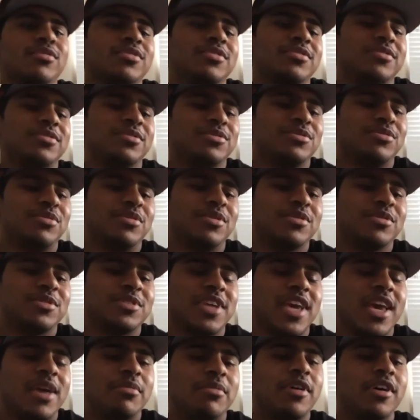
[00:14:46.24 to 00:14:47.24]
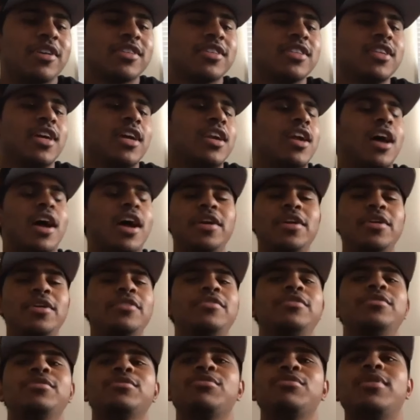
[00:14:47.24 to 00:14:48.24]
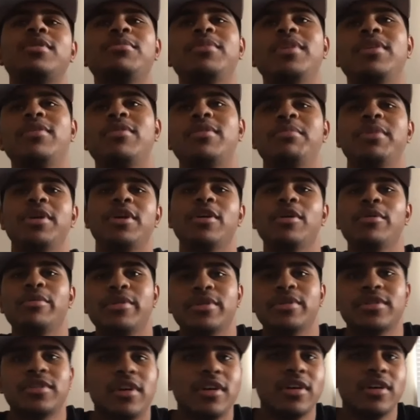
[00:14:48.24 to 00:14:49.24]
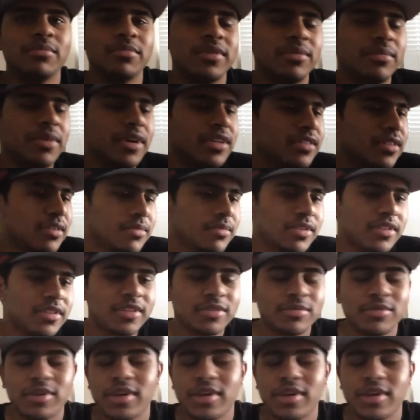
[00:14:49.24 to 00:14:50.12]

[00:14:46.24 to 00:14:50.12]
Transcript: of those scam calls because I don't know if it was one of my coworkers calling me about something. That's why.